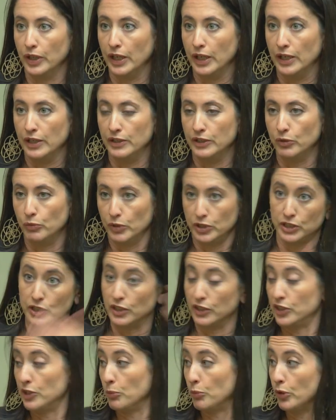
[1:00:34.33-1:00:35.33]
And it went
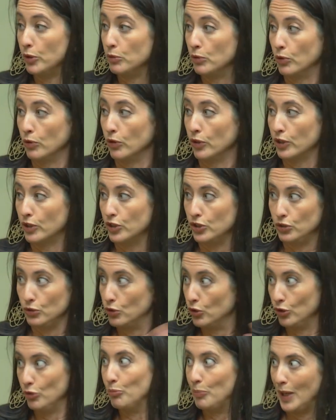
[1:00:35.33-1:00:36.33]
to the Supreme Court because you
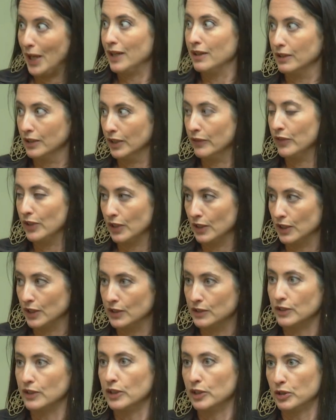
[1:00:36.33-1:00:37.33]
couldn't patent living
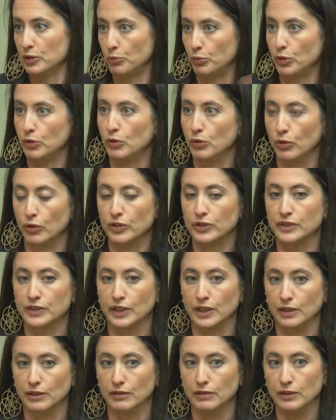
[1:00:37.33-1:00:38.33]
things. And the Supreme Court
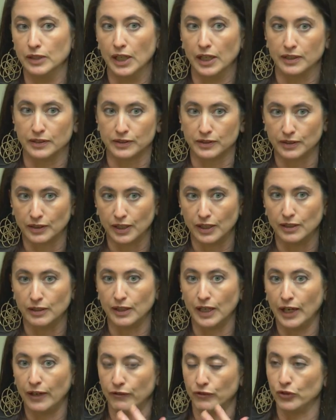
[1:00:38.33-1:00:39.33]
said yes.
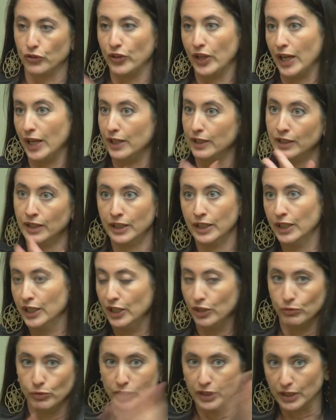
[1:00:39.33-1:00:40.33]
And after that,
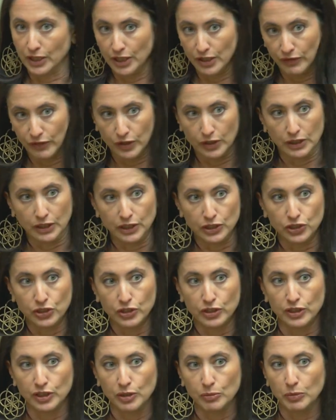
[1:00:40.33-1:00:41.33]
it really kind of
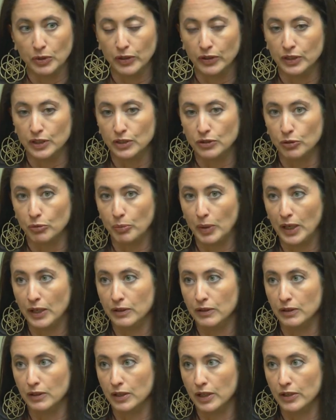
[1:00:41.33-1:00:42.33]
unleashed the ability to
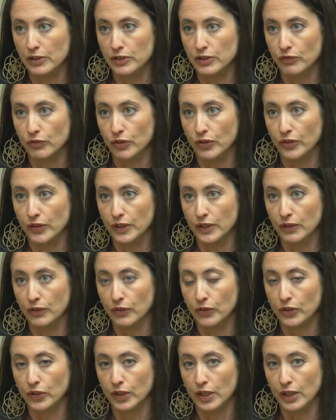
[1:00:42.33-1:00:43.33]
patent a lot of different
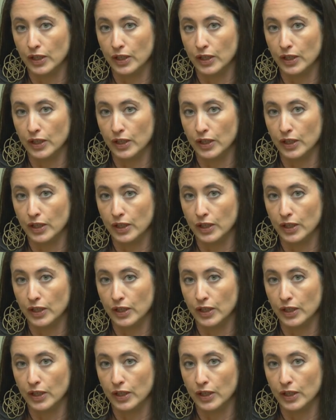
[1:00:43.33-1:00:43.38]
things.